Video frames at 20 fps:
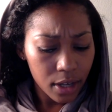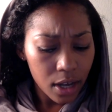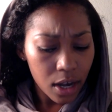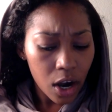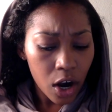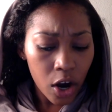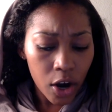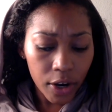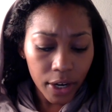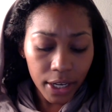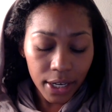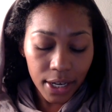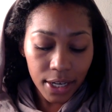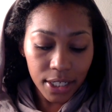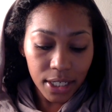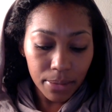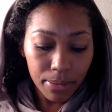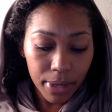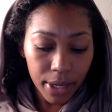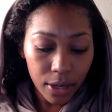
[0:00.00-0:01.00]
Hearken
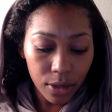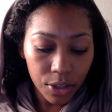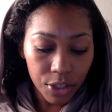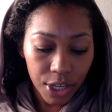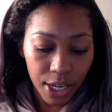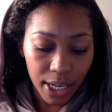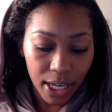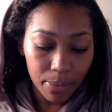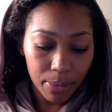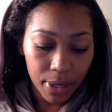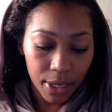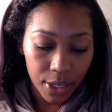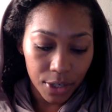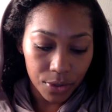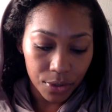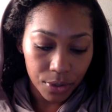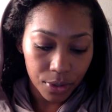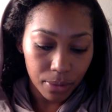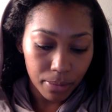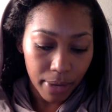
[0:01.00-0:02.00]
unto me, O Jacob and
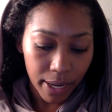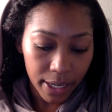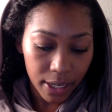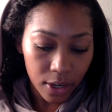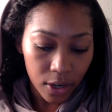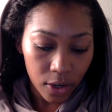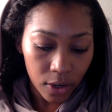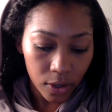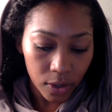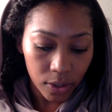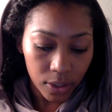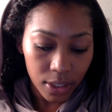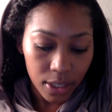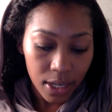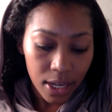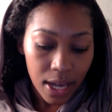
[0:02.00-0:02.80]
Israel, my called.